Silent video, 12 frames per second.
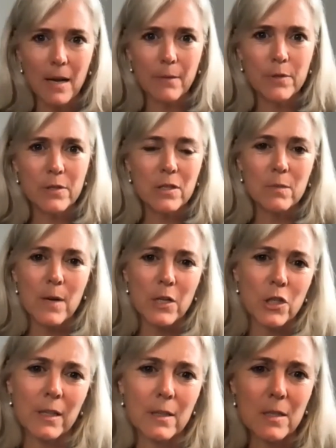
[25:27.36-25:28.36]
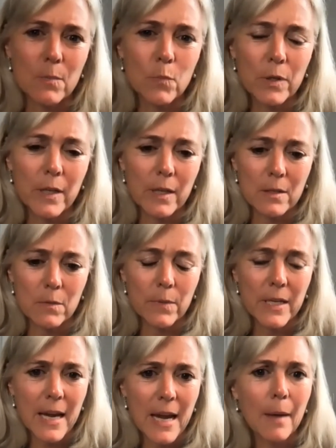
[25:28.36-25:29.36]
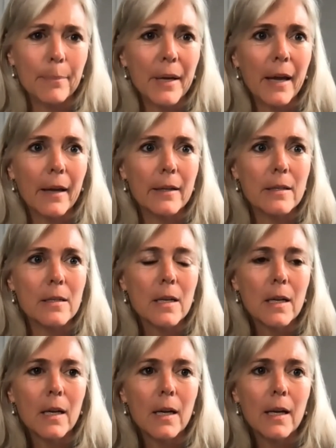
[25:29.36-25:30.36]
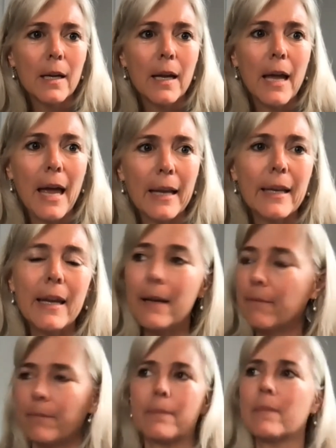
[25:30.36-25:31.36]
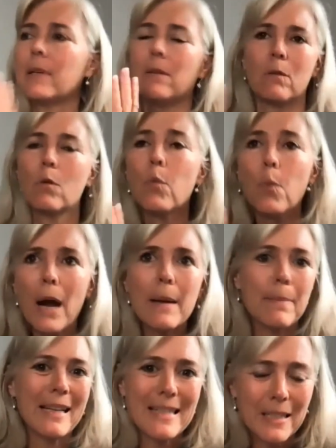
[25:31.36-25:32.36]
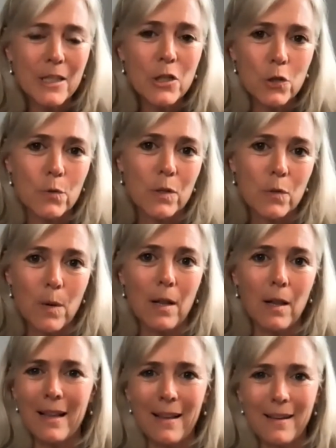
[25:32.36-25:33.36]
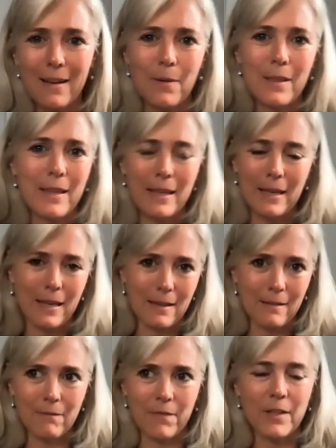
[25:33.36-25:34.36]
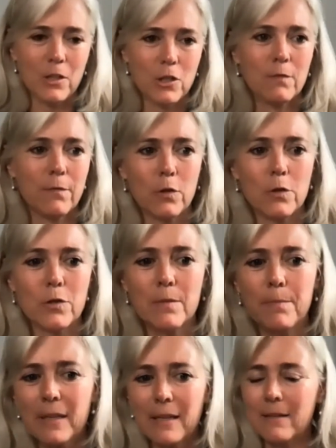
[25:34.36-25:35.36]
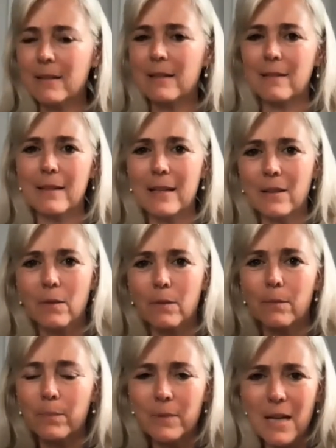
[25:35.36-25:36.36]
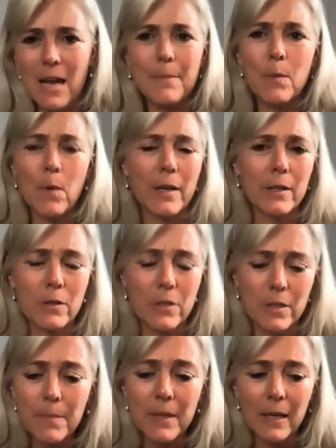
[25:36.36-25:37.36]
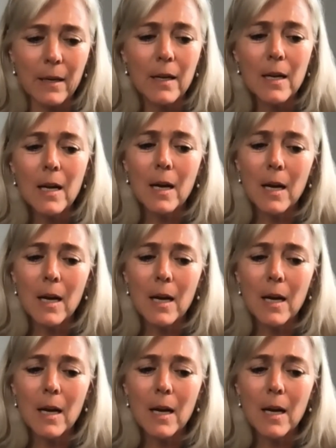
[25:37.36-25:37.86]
I was just watching it this morning as a recap, and and he did great, but he didn't do as well. You know, I think he finished first, but he didn't get the time he wanted or something